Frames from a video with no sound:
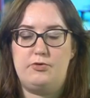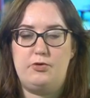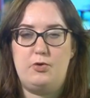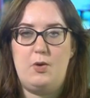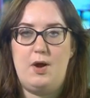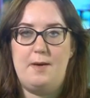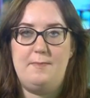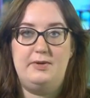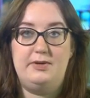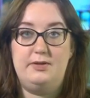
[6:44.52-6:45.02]

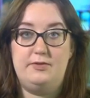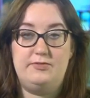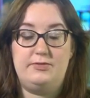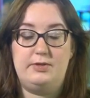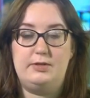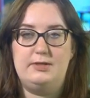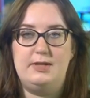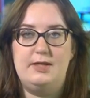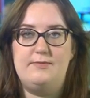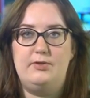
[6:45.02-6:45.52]
grew up and
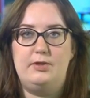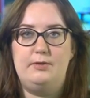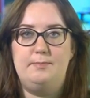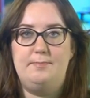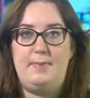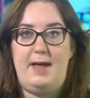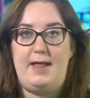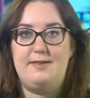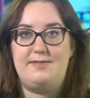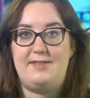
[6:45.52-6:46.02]
still live in
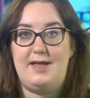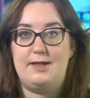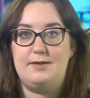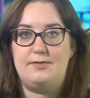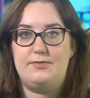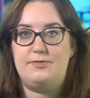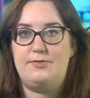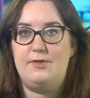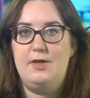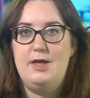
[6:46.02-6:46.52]

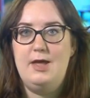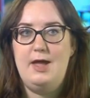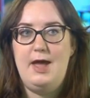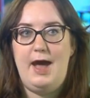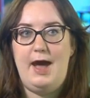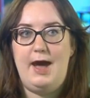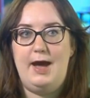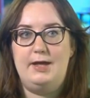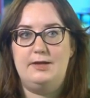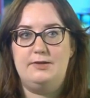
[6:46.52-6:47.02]
Penzance,
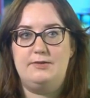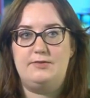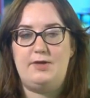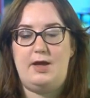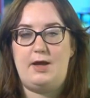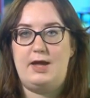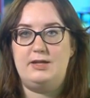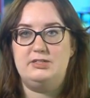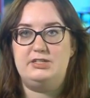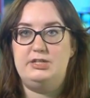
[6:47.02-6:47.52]
and
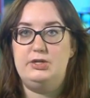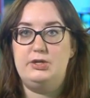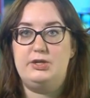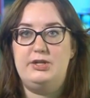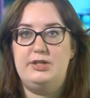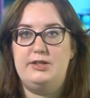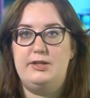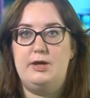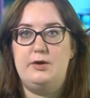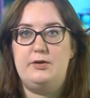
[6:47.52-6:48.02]
actually
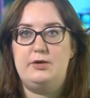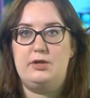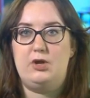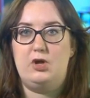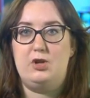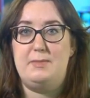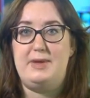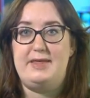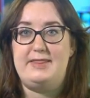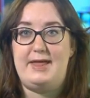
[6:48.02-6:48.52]
looking at the local
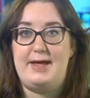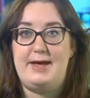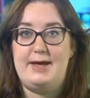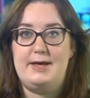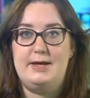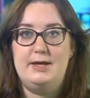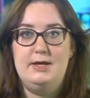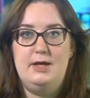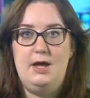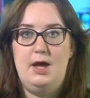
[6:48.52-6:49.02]
economy
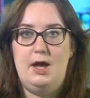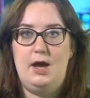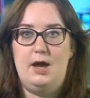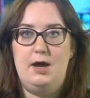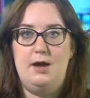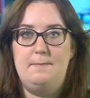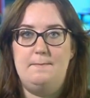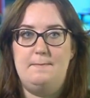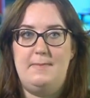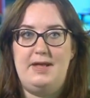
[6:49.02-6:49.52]
there,
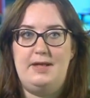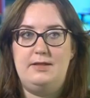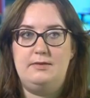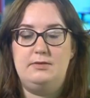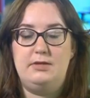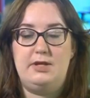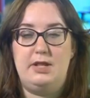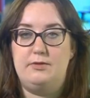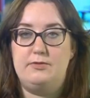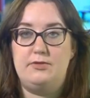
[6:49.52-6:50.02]

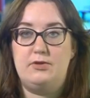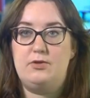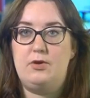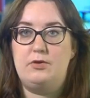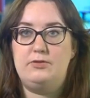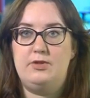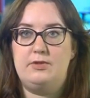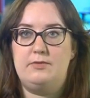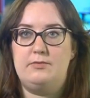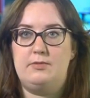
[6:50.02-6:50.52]

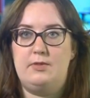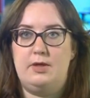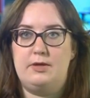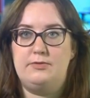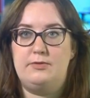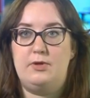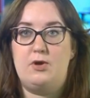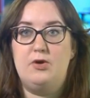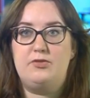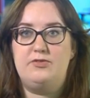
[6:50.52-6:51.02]

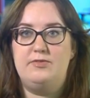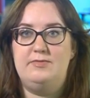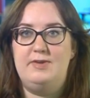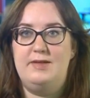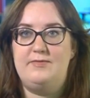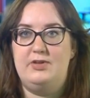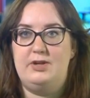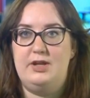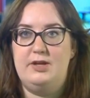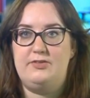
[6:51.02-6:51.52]
the cost of
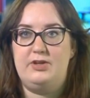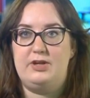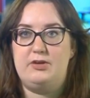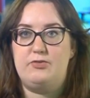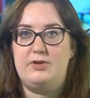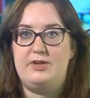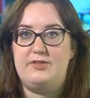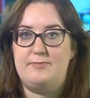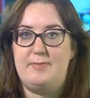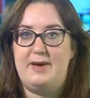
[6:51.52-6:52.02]
living has
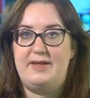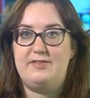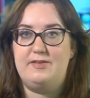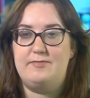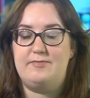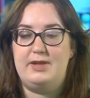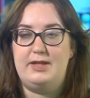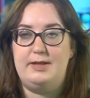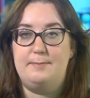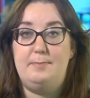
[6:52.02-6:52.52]
increased
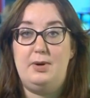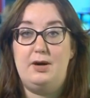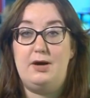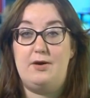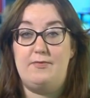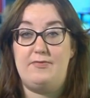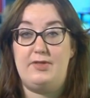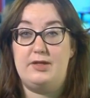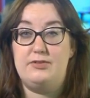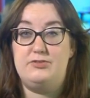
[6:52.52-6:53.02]
massively, and
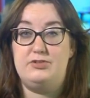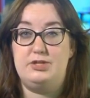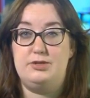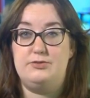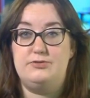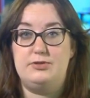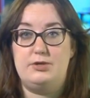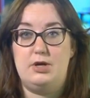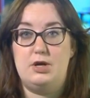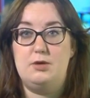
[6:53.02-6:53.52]
part of that is
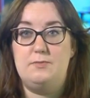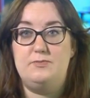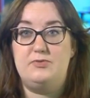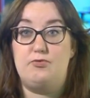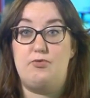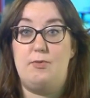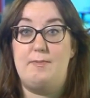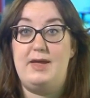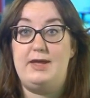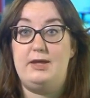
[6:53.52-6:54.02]
due to homes
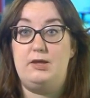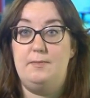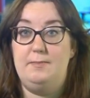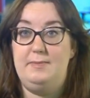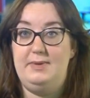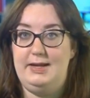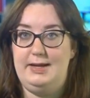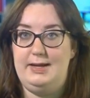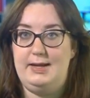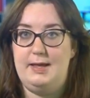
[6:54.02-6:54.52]
that remain
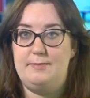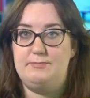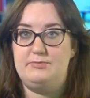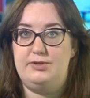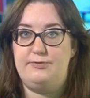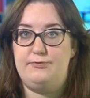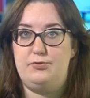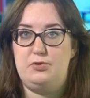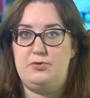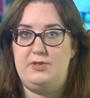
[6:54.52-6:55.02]
completely
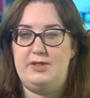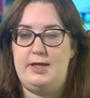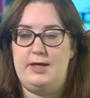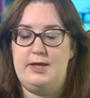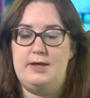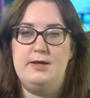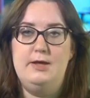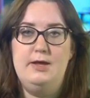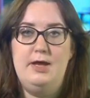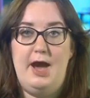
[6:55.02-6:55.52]
empty through the
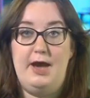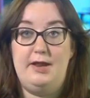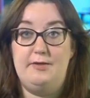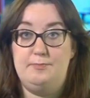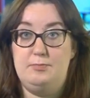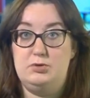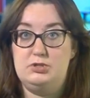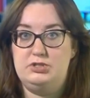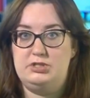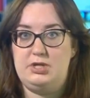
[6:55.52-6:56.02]
year and
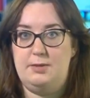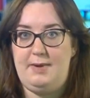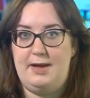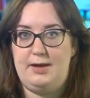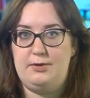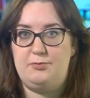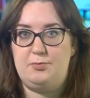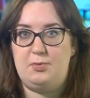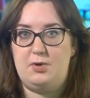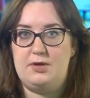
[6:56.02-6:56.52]
have pushed up
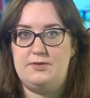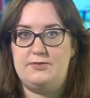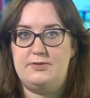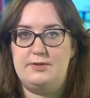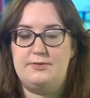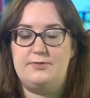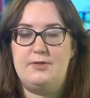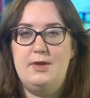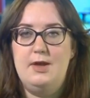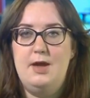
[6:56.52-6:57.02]
house
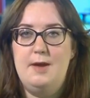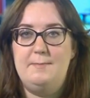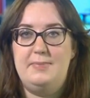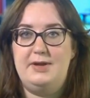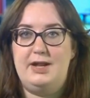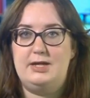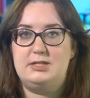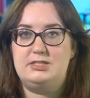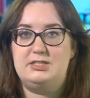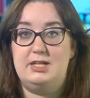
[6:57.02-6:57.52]
prices.
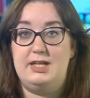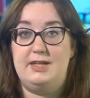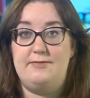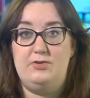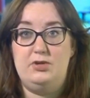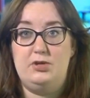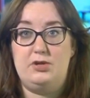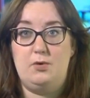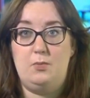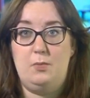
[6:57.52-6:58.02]
But actually, if
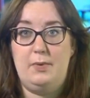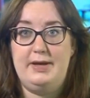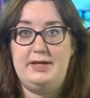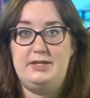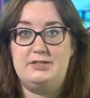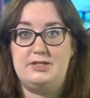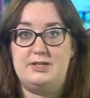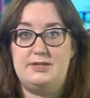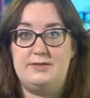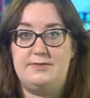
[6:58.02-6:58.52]
you look at
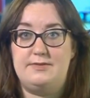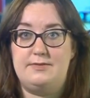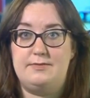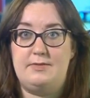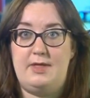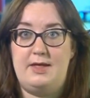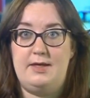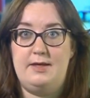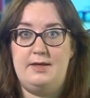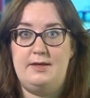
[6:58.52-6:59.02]
wages,
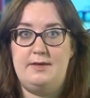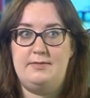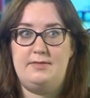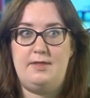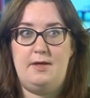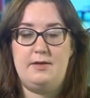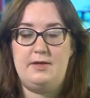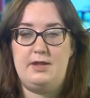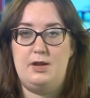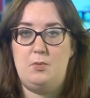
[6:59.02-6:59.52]

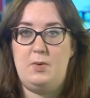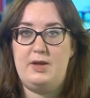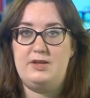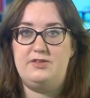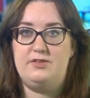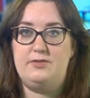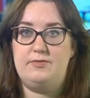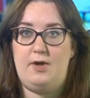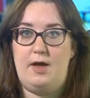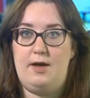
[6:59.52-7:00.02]

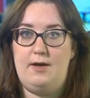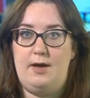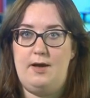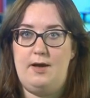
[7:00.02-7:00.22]
wages